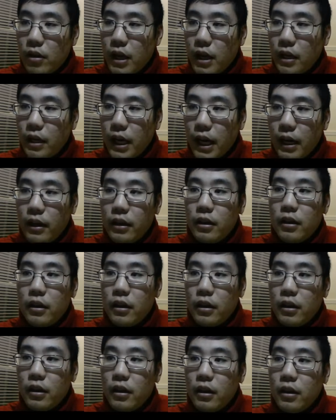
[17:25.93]

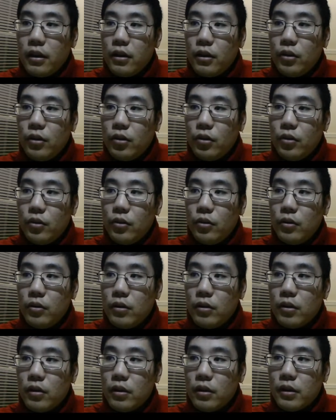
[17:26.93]
tactic to
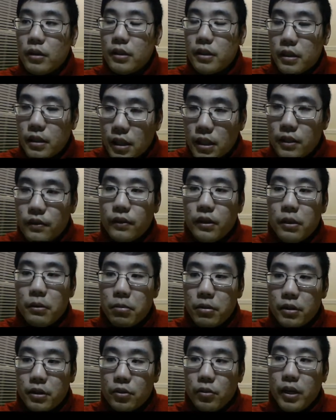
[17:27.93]
successfully
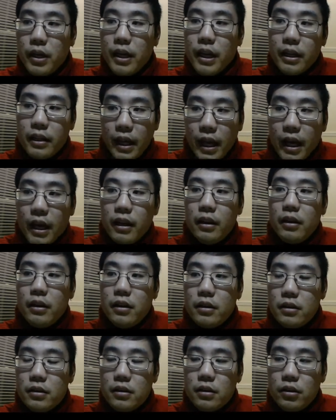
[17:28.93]
persuade at the end
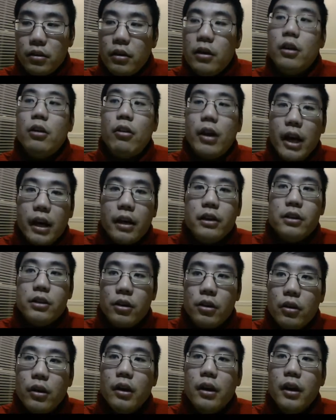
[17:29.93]
is you can crack a
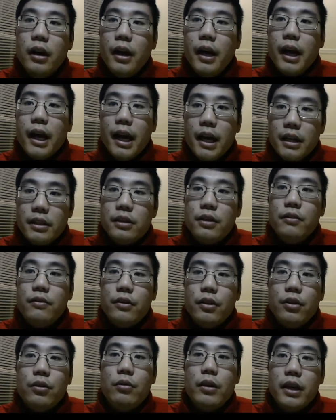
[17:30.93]
joke as if
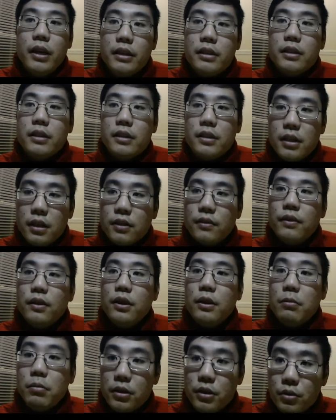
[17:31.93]
you already
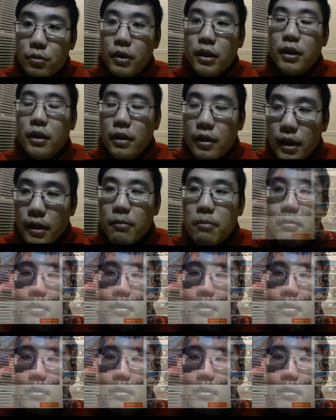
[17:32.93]
successfully persuaded them.